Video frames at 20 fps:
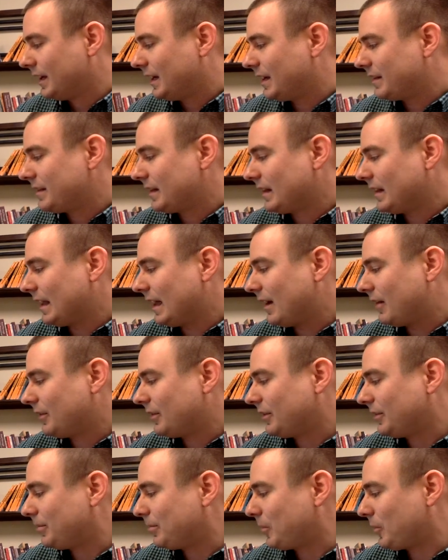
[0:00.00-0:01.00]
and the
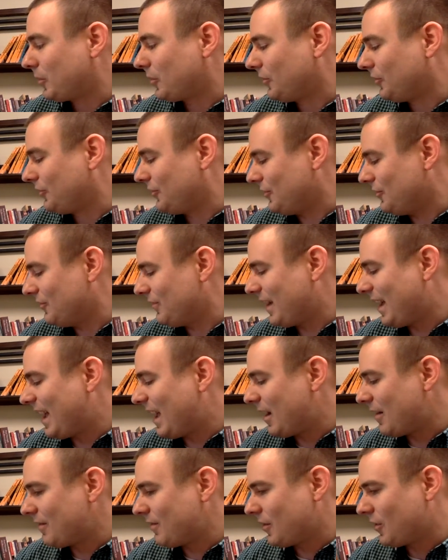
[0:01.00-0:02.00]
loudest birds you've
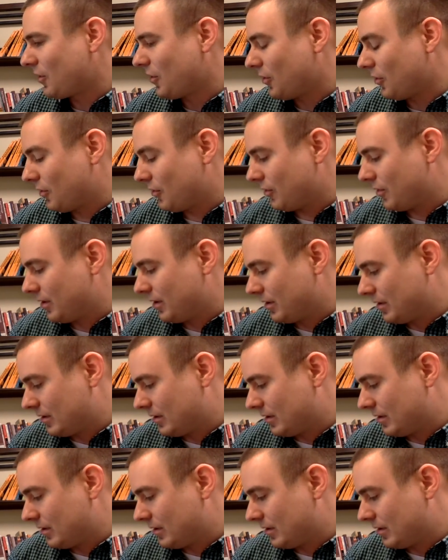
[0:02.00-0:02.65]
ever heard.